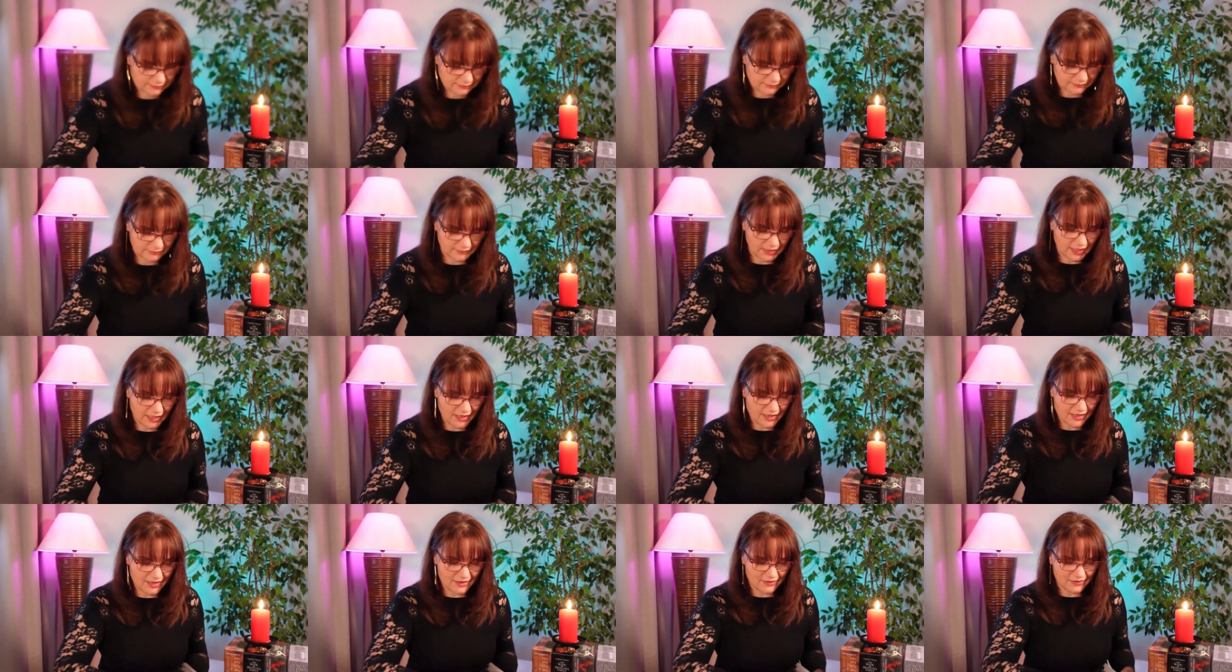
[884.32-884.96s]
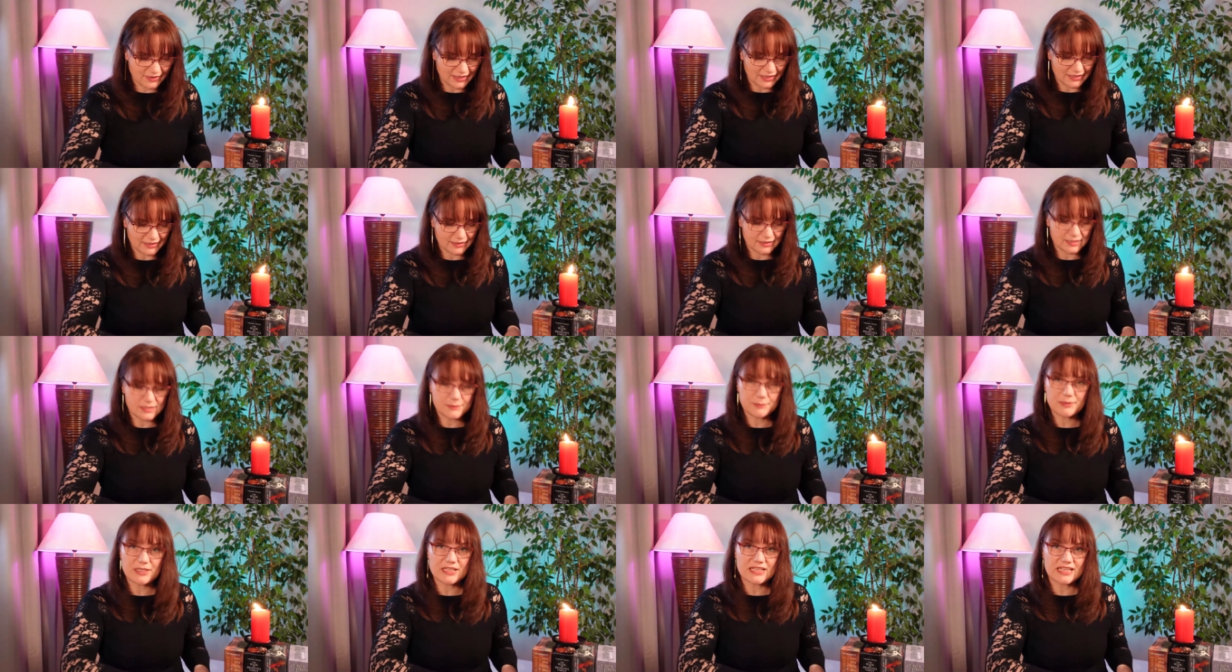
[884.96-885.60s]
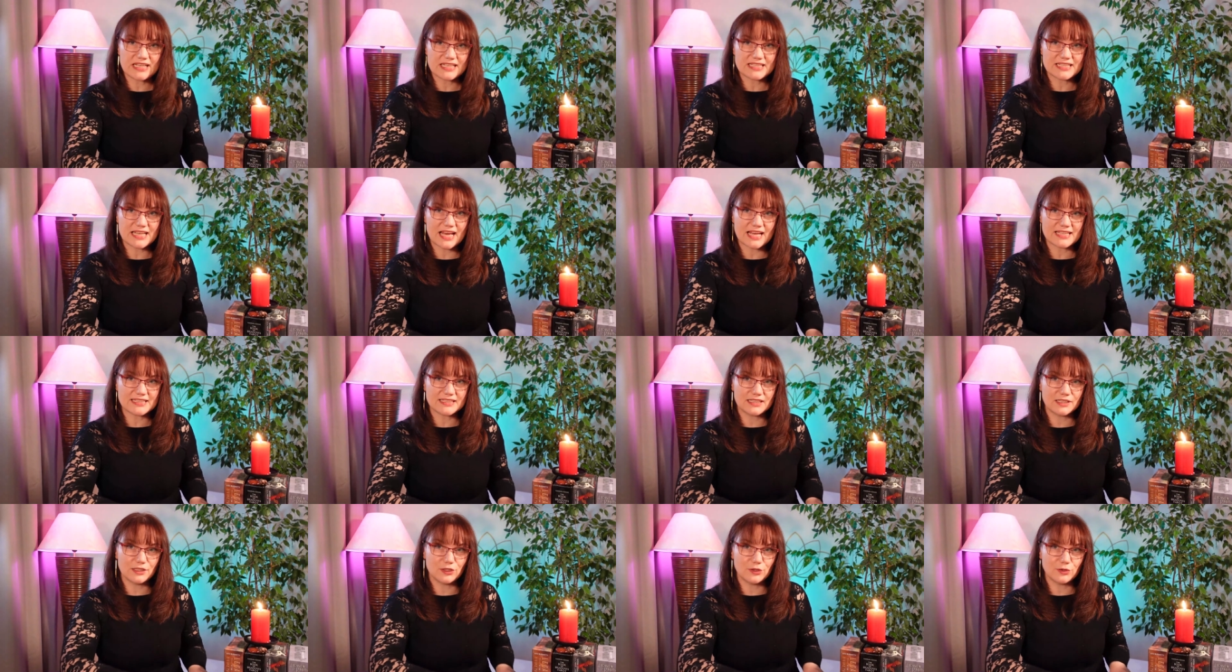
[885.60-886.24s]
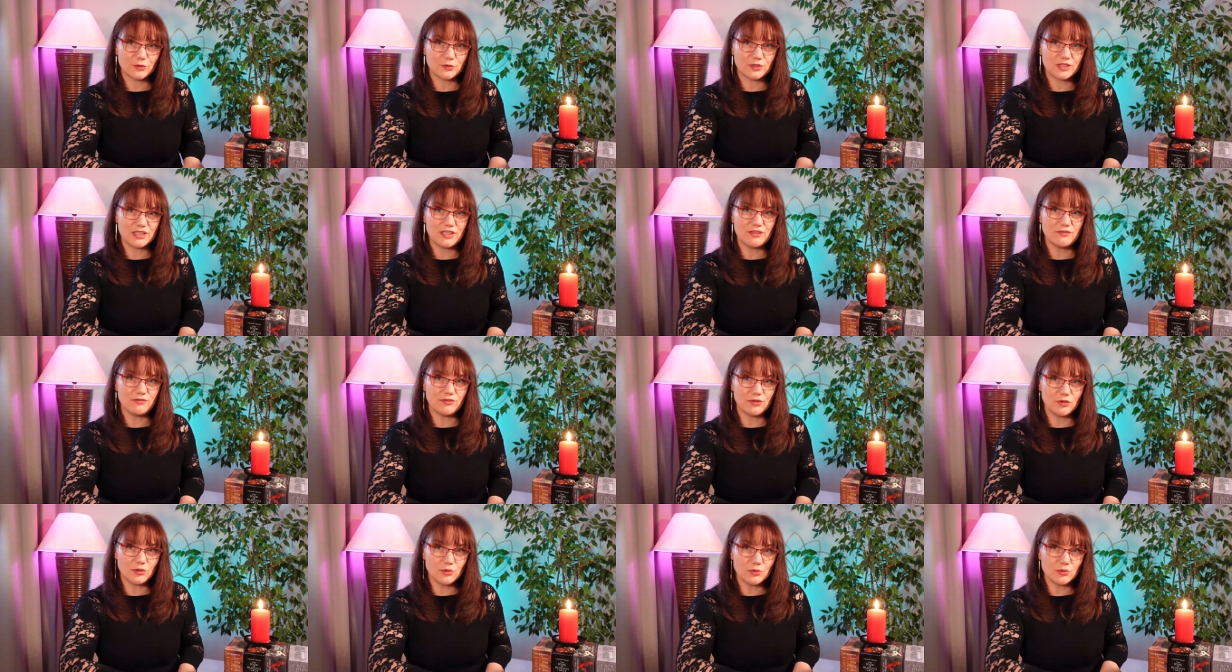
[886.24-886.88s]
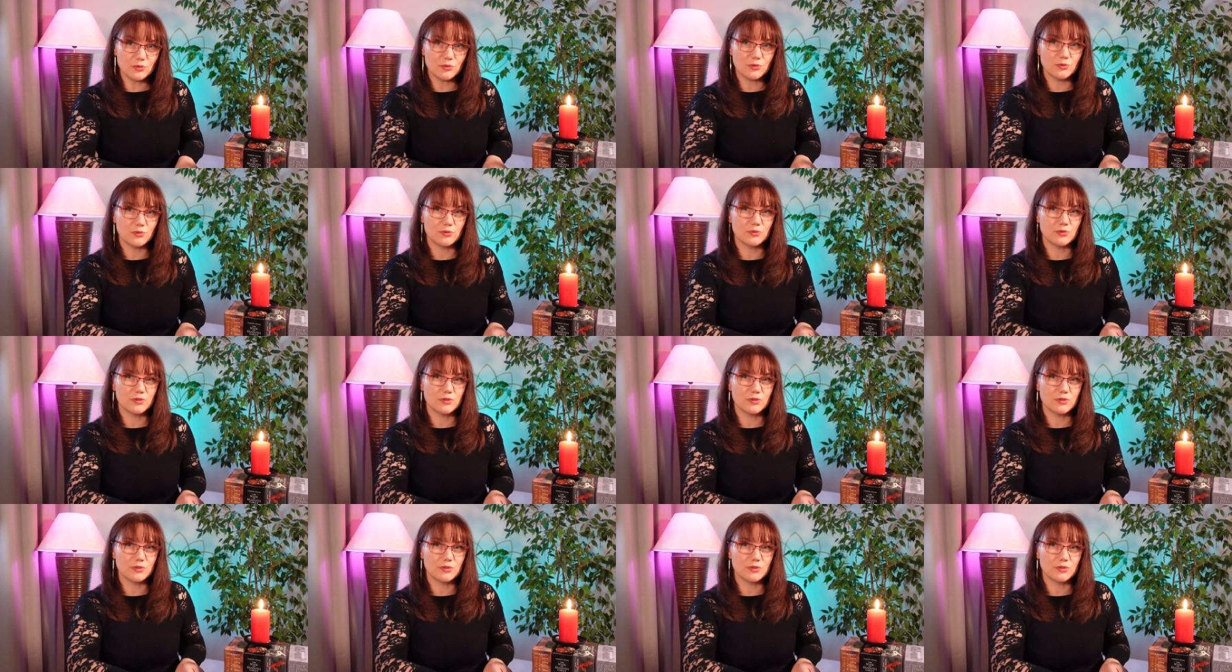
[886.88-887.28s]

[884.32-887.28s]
Okay, the Spirit guide is asking you if you